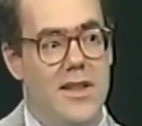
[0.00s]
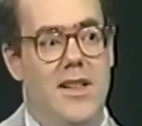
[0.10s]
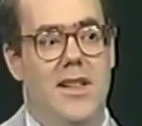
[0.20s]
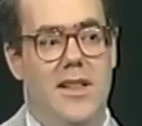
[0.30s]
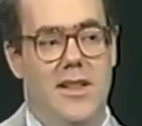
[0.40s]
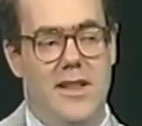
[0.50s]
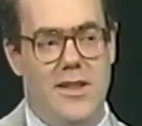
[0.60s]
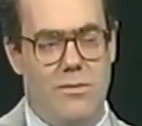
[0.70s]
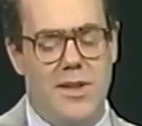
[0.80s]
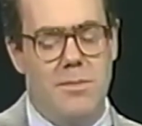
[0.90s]

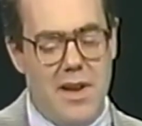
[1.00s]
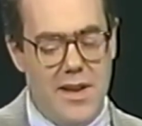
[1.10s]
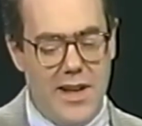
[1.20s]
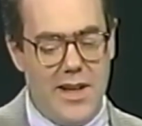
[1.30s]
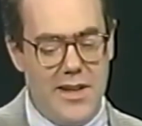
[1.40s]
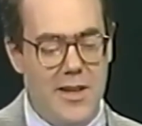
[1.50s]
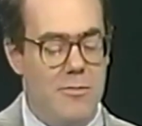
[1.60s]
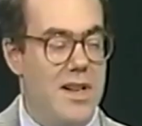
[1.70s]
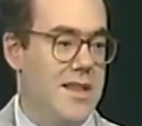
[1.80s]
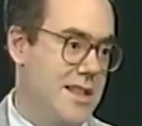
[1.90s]
as what's been done
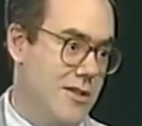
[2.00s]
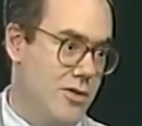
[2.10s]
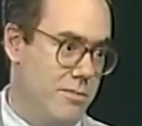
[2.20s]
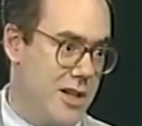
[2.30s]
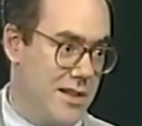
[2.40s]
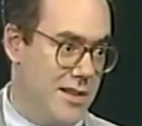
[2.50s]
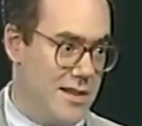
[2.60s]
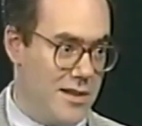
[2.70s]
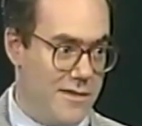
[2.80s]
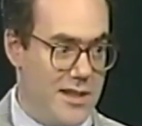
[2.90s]
by the Central Park
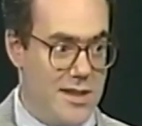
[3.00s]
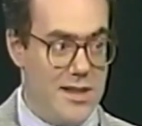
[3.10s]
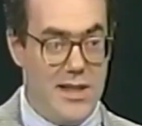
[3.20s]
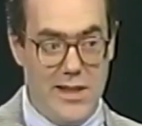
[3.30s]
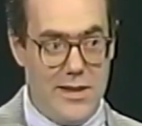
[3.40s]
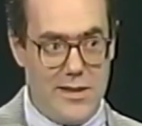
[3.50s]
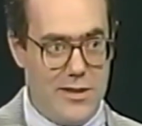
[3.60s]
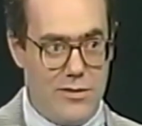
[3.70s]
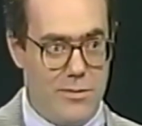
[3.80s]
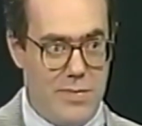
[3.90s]
Conservancy in
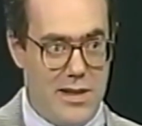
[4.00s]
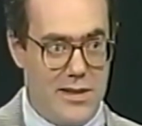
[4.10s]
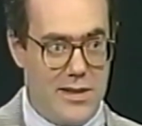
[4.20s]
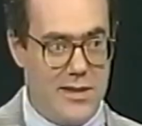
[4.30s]
Central Park.